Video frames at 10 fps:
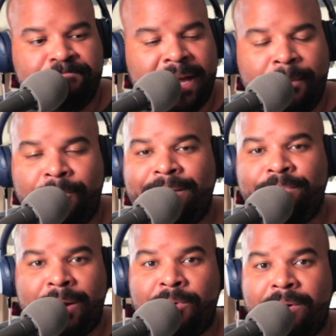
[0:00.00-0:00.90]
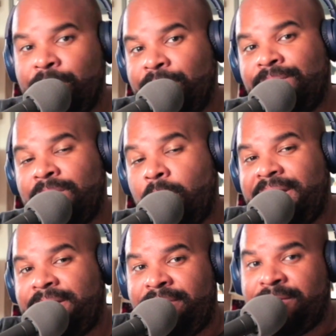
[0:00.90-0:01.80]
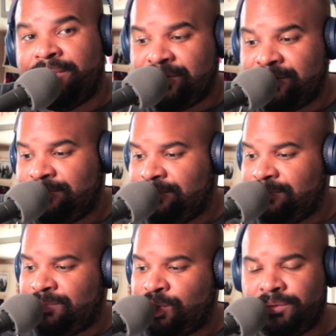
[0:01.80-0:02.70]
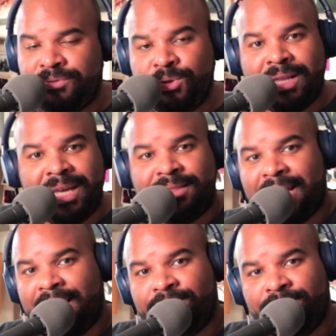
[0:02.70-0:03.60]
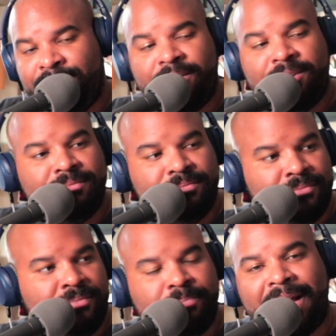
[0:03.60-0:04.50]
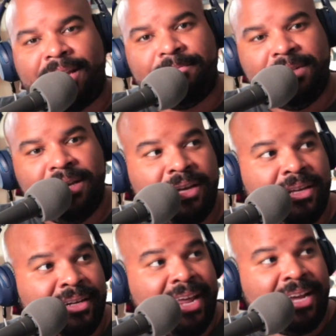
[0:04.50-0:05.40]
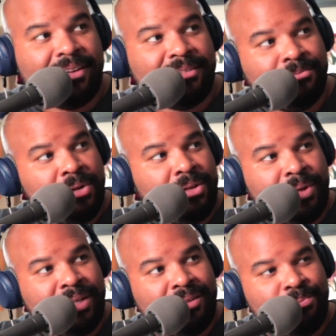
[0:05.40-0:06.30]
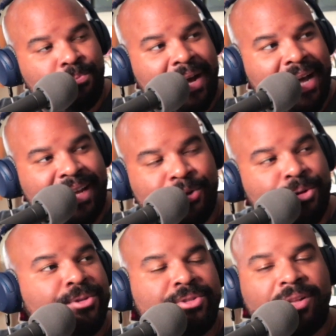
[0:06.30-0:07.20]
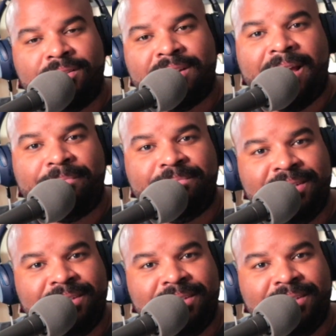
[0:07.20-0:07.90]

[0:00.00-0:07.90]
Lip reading: I want more Conan figures. So if you like that figure, buy it. NECA, we buy Turtles all the time.